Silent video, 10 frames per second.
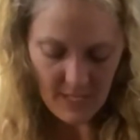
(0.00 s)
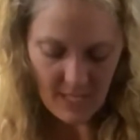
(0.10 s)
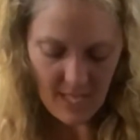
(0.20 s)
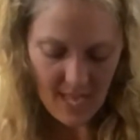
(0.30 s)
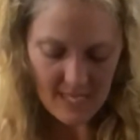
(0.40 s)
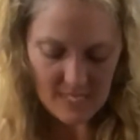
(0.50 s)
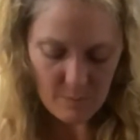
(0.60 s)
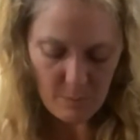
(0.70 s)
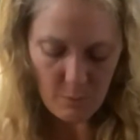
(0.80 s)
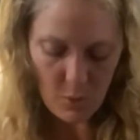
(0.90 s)
Okay, let's
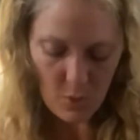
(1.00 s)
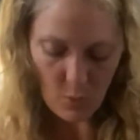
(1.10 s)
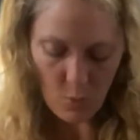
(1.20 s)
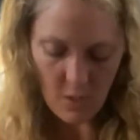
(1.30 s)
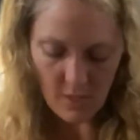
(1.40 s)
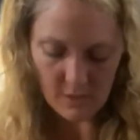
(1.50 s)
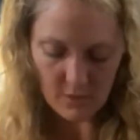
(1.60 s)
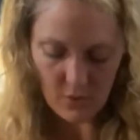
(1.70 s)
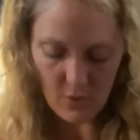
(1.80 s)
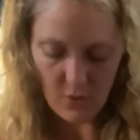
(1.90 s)
pull a Wild
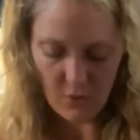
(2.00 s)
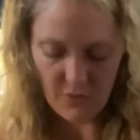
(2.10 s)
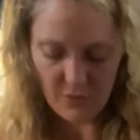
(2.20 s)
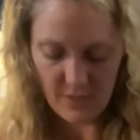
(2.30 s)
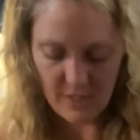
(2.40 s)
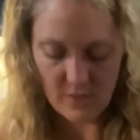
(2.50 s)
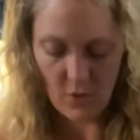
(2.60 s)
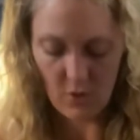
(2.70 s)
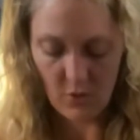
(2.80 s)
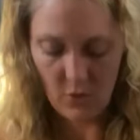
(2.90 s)
Offerings
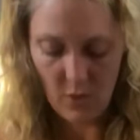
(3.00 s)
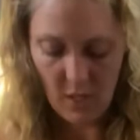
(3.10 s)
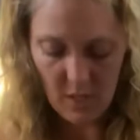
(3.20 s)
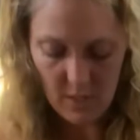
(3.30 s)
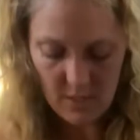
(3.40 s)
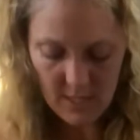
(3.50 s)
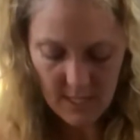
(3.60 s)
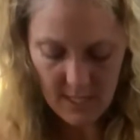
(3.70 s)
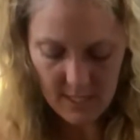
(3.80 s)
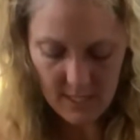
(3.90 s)
Oracle card
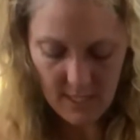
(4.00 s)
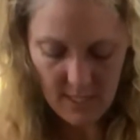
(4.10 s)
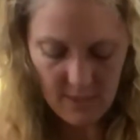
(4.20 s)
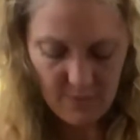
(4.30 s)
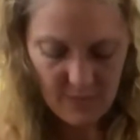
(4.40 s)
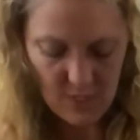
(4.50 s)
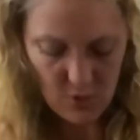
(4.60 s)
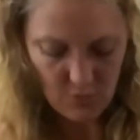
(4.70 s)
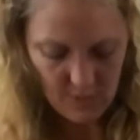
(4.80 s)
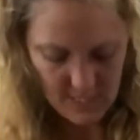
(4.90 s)
and
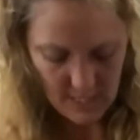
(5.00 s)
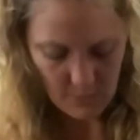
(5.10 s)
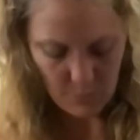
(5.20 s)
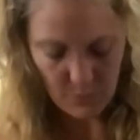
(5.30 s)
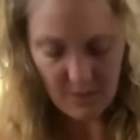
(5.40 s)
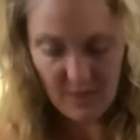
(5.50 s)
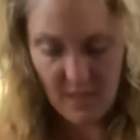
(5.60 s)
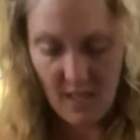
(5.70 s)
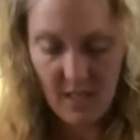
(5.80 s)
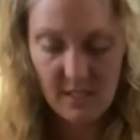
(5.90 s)
finish your reading up with
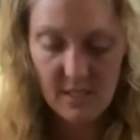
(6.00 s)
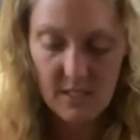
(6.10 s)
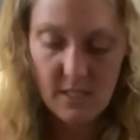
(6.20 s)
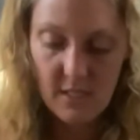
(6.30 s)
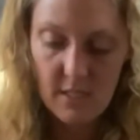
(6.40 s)
that.